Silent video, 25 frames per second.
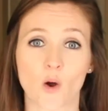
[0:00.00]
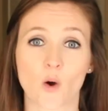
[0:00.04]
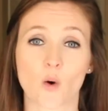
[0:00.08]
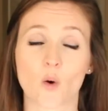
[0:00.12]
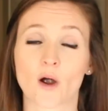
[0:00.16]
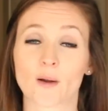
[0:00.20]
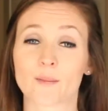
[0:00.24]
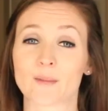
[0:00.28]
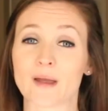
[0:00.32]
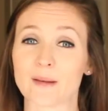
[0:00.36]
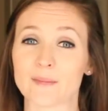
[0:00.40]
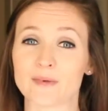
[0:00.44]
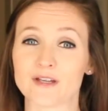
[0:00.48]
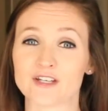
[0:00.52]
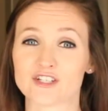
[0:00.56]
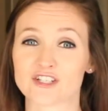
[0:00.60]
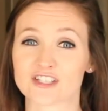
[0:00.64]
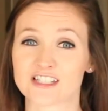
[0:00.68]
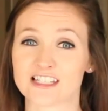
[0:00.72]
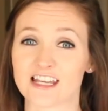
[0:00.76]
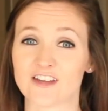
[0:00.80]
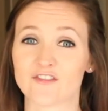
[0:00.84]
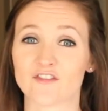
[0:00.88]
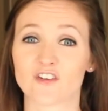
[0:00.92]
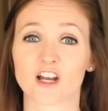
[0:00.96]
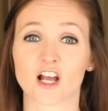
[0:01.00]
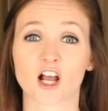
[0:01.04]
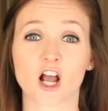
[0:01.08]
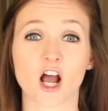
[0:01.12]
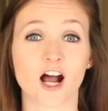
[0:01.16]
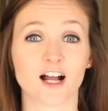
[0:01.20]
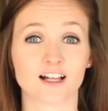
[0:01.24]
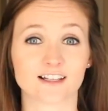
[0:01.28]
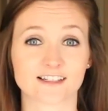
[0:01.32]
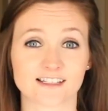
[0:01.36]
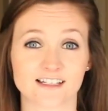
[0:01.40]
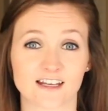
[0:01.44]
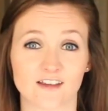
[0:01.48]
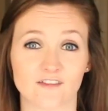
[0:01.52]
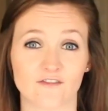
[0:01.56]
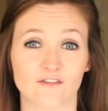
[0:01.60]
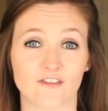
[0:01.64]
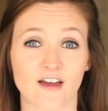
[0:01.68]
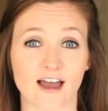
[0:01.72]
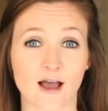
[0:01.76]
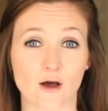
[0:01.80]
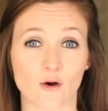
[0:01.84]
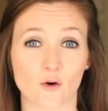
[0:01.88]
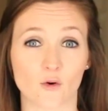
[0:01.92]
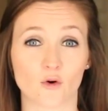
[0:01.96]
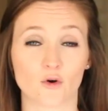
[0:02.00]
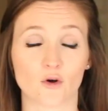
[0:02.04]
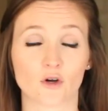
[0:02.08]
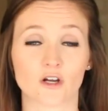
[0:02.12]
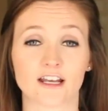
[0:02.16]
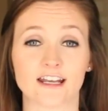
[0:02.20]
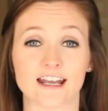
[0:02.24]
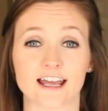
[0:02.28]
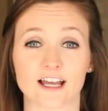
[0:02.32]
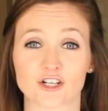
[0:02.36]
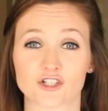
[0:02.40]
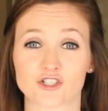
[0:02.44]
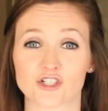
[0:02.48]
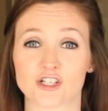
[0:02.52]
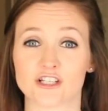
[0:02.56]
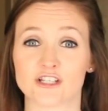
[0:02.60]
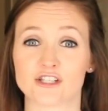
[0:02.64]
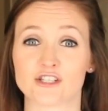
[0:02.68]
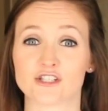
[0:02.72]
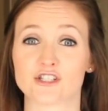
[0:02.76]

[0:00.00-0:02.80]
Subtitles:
or maybe just even a consonant vowel connection.